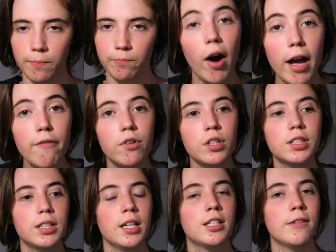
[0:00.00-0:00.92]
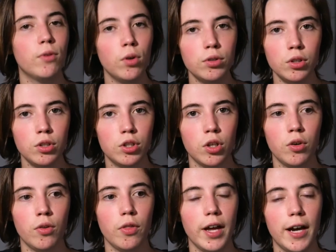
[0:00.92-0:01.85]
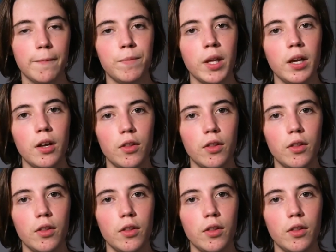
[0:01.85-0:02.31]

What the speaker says: However, studies have also shown that